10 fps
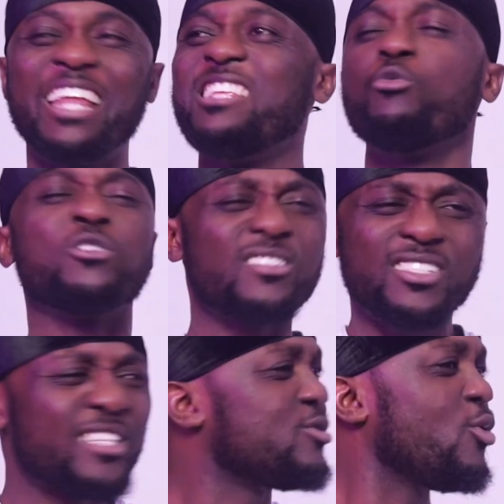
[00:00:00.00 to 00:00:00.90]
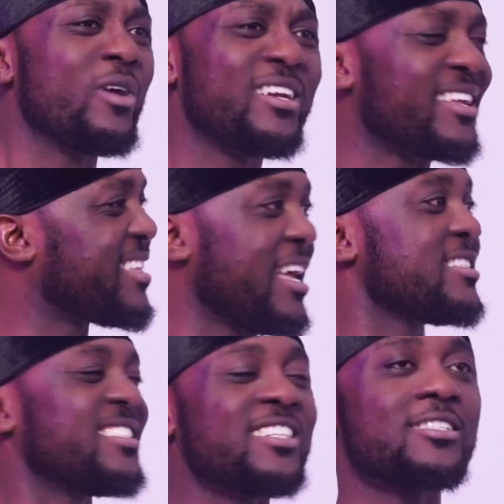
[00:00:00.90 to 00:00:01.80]
And he was just doing the
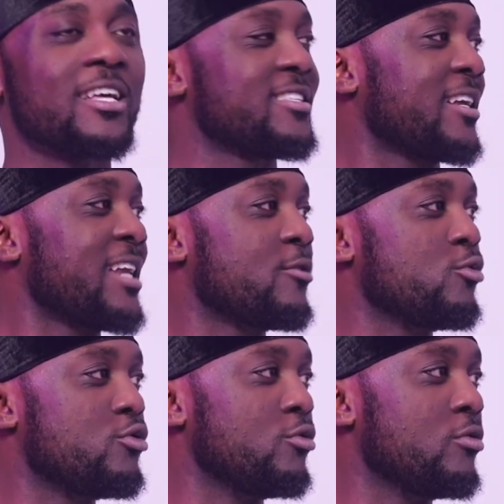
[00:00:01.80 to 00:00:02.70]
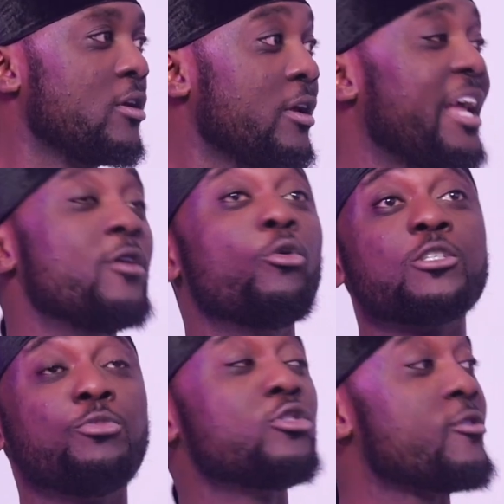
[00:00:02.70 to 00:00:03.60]
things just as the dad would do. And it
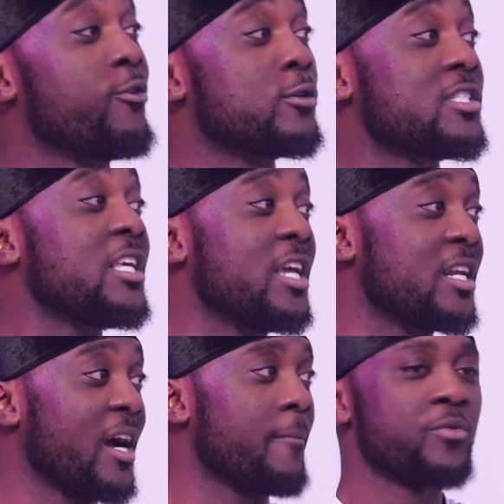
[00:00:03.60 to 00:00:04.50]
was beautiful seeing that.